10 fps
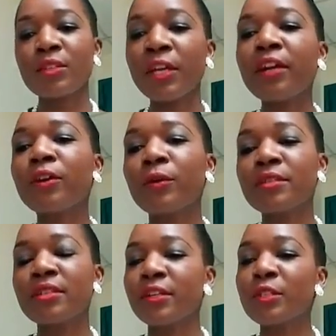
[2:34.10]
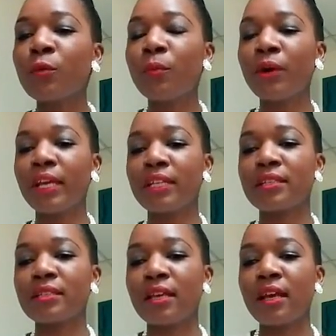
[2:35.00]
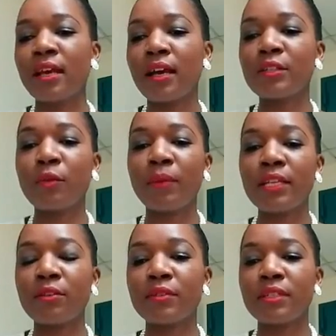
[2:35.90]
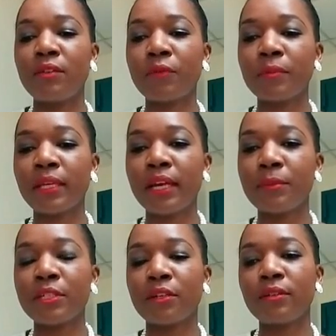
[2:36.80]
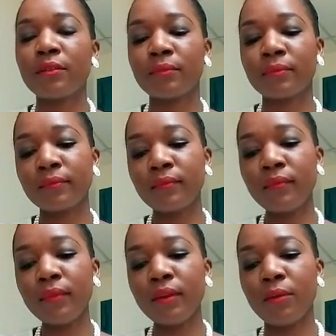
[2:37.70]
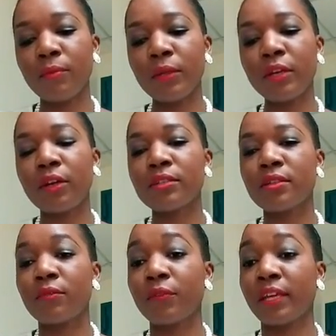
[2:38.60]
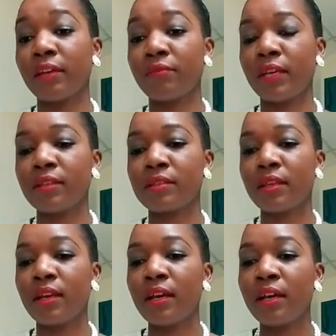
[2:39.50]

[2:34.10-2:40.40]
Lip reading: So here goes. There are 2 points, as you might have seen from the caption, when you consider forgiveness.